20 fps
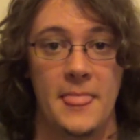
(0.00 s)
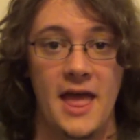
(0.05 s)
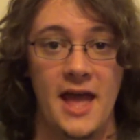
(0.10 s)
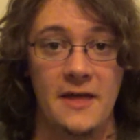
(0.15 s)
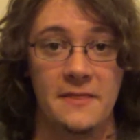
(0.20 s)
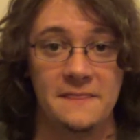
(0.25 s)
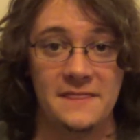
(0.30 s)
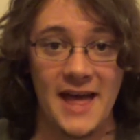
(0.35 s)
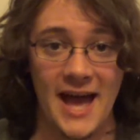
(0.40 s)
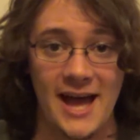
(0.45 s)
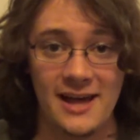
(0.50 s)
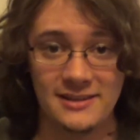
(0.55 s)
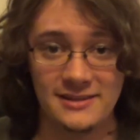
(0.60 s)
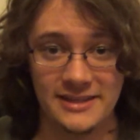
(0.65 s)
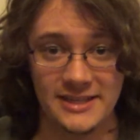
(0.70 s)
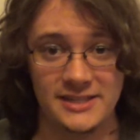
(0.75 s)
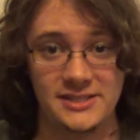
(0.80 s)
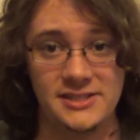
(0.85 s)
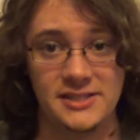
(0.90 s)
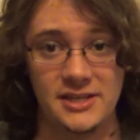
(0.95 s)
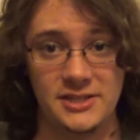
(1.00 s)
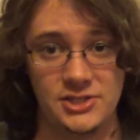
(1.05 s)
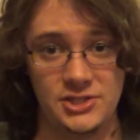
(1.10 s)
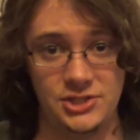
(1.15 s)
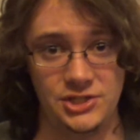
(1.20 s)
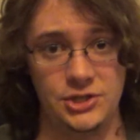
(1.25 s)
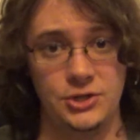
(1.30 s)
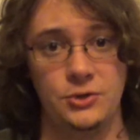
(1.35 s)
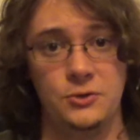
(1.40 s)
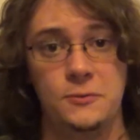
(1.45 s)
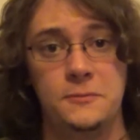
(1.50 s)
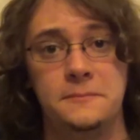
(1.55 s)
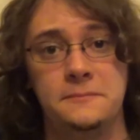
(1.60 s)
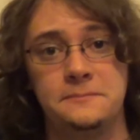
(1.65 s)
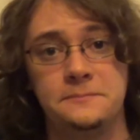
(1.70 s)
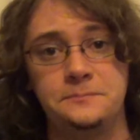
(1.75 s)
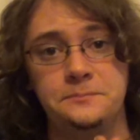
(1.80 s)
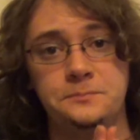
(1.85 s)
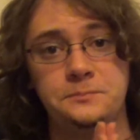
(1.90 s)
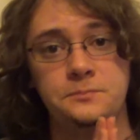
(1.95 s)
And that leads us to
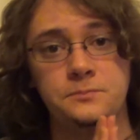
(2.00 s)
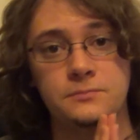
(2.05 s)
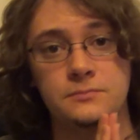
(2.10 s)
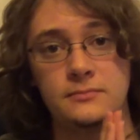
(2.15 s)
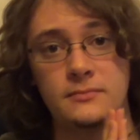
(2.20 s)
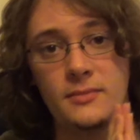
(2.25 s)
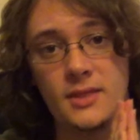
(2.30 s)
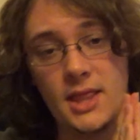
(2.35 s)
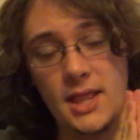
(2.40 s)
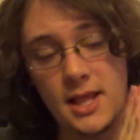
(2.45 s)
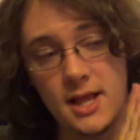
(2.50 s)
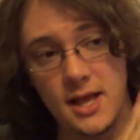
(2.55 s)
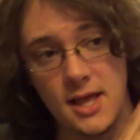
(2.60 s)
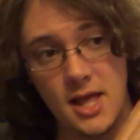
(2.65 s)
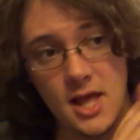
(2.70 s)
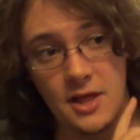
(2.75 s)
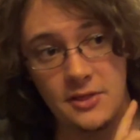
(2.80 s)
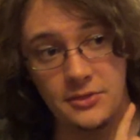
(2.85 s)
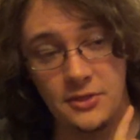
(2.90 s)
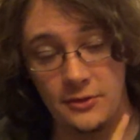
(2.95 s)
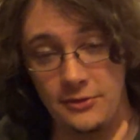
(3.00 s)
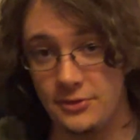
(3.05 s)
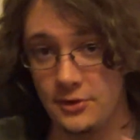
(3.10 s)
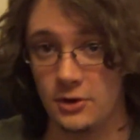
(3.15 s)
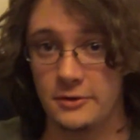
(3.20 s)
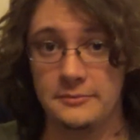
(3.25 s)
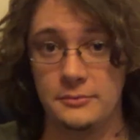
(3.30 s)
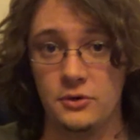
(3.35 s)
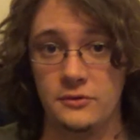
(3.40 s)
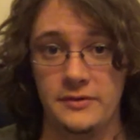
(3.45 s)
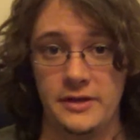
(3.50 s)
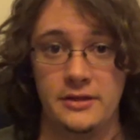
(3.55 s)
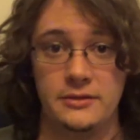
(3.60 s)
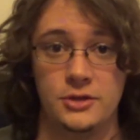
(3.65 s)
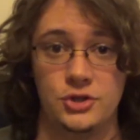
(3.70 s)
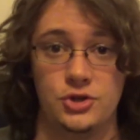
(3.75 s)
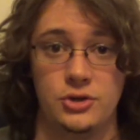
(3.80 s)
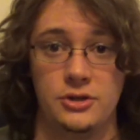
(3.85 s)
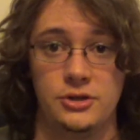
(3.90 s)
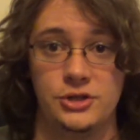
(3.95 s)
the third movie in the
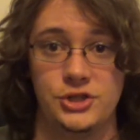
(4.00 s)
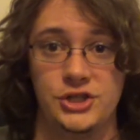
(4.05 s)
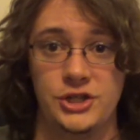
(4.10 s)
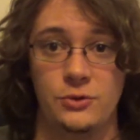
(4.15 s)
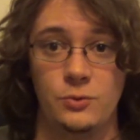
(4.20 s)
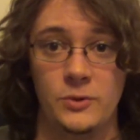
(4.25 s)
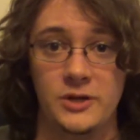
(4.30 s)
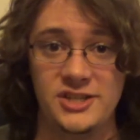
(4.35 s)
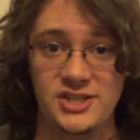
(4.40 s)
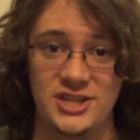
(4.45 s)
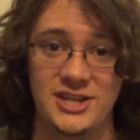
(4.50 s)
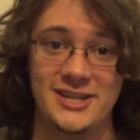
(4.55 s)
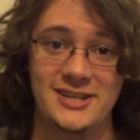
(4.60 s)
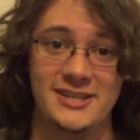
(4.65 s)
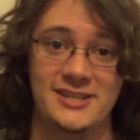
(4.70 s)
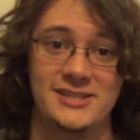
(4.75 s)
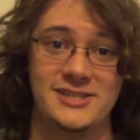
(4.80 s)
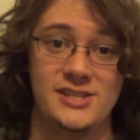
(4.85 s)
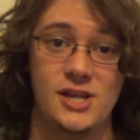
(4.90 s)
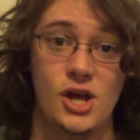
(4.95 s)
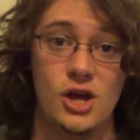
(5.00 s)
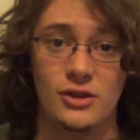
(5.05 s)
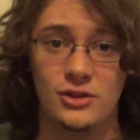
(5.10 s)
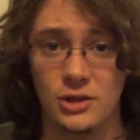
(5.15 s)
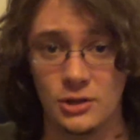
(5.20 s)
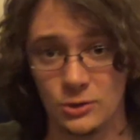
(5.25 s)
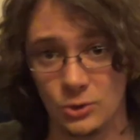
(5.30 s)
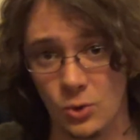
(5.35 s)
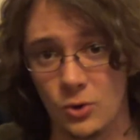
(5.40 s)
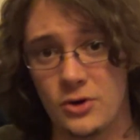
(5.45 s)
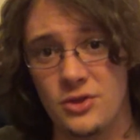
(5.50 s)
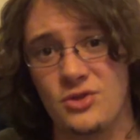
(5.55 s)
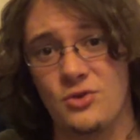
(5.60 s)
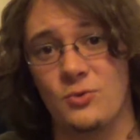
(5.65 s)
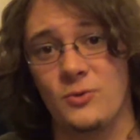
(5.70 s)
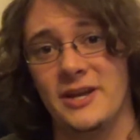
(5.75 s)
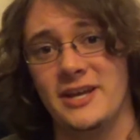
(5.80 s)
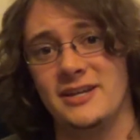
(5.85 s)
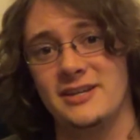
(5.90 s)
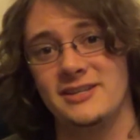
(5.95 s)
trilogy, which is The Lord of the
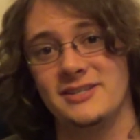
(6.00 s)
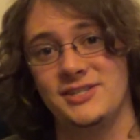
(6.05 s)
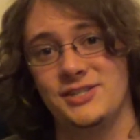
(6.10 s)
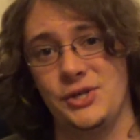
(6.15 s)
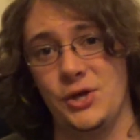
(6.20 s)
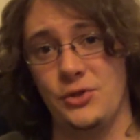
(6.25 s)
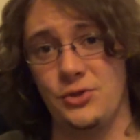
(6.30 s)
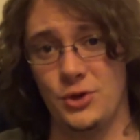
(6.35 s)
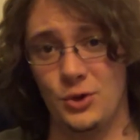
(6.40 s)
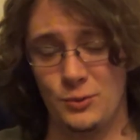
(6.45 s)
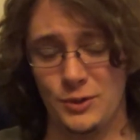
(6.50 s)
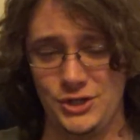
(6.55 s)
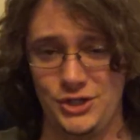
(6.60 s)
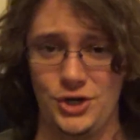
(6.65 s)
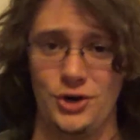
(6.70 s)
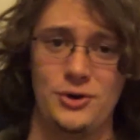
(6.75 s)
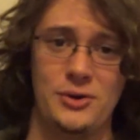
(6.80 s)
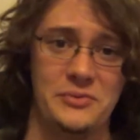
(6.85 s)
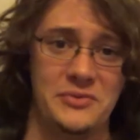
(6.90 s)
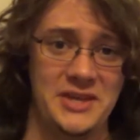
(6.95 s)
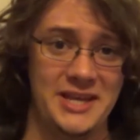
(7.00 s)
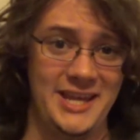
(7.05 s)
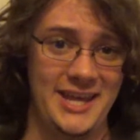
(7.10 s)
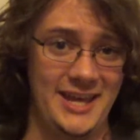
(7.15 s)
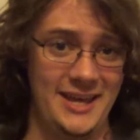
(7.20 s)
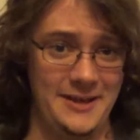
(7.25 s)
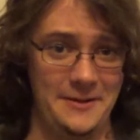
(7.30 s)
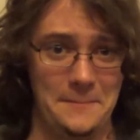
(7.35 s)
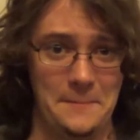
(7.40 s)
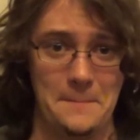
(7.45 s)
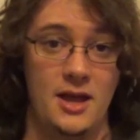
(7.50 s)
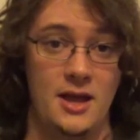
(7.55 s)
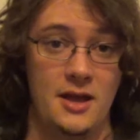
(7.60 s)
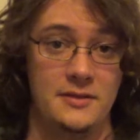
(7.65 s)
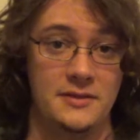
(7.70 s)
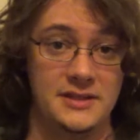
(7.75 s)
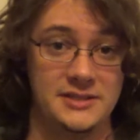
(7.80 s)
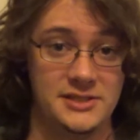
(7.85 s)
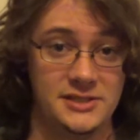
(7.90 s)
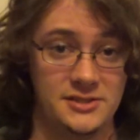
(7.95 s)
Rings, The Return of the King.
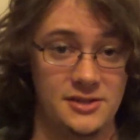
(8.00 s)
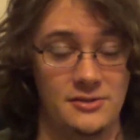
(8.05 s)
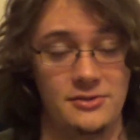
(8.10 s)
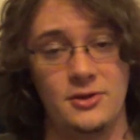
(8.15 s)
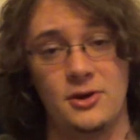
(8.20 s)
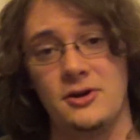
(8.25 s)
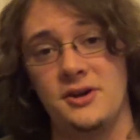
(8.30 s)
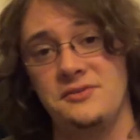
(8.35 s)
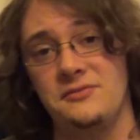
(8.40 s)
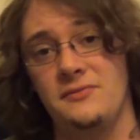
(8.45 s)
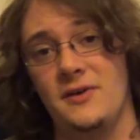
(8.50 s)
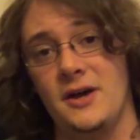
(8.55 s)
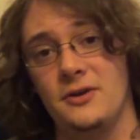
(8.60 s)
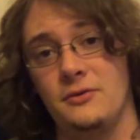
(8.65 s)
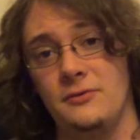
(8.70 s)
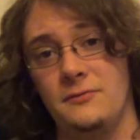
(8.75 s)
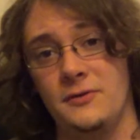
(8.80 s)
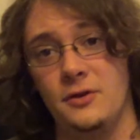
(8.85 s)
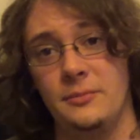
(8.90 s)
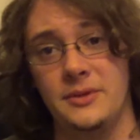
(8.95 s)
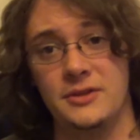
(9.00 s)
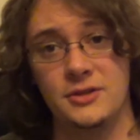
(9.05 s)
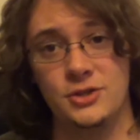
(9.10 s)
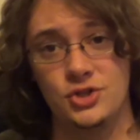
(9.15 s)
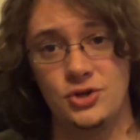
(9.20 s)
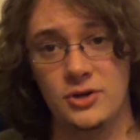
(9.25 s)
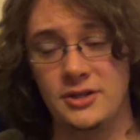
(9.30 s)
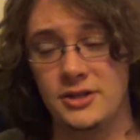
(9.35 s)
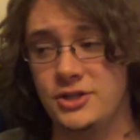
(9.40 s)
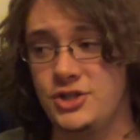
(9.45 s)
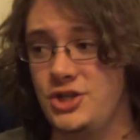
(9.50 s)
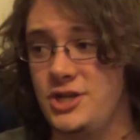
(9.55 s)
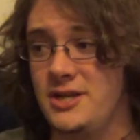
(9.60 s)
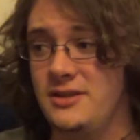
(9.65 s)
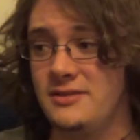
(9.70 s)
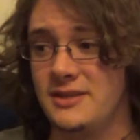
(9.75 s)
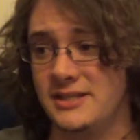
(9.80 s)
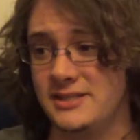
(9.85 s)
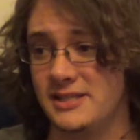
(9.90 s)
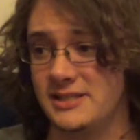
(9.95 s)
This is the third and final film in the trilogy.
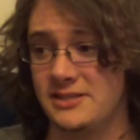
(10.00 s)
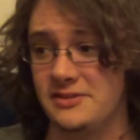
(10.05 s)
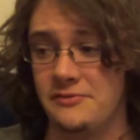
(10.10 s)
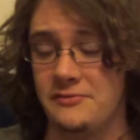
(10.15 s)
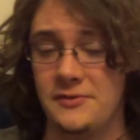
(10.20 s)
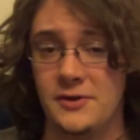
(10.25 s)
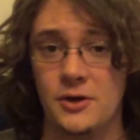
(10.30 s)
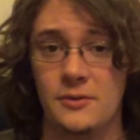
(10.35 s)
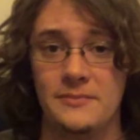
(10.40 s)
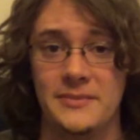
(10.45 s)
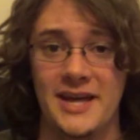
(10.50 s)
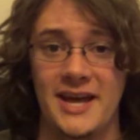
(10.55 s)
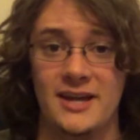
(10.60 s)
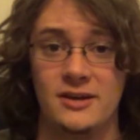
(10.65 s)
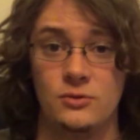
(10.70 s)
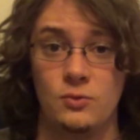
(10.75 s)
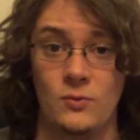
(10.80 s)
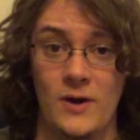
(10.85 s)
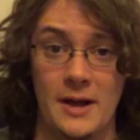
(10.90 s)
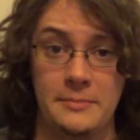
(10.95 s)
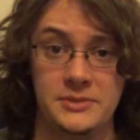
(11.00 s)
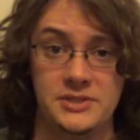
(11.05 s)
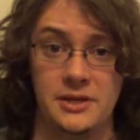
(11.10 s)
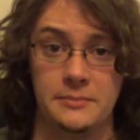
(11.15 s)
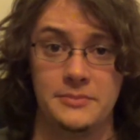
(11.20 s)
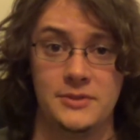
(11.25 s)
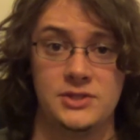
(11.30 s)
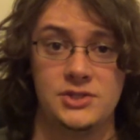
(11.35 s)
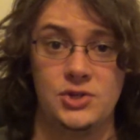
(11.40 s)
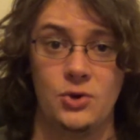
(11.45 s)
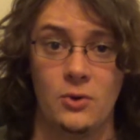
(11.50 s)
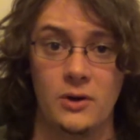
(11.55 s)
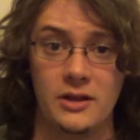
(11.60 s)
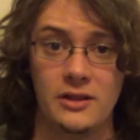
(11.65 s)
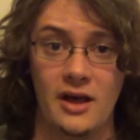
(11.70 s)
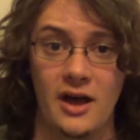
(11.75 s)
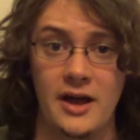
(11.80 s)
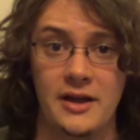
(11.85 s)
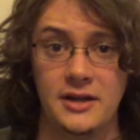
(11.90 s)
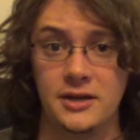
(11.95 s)
This is the film that wraps up the
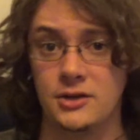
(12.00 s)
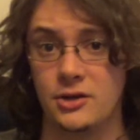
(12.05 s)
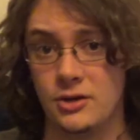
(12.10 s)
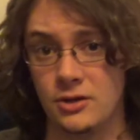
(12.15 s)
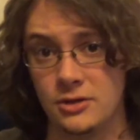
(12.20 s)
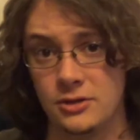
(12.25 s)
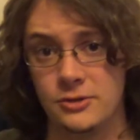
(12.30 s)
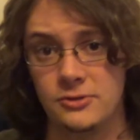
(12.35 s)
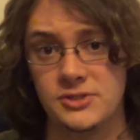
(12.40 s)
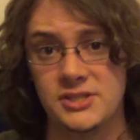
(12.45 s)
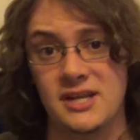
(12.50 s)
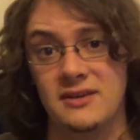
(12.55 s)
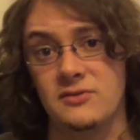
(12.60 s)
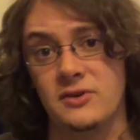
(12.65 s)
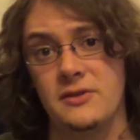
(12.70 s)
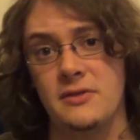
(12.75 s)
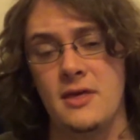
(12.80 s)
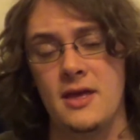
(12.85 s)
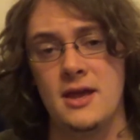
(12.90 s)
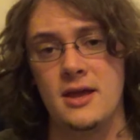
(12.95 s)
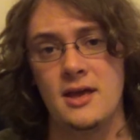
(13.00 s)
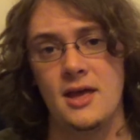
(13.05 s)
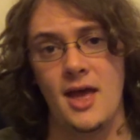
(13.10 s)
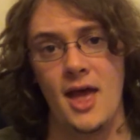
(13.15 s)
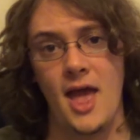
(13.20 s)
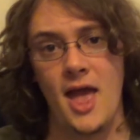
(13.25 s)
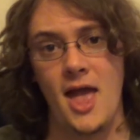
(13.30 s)
storyline and concludes everything.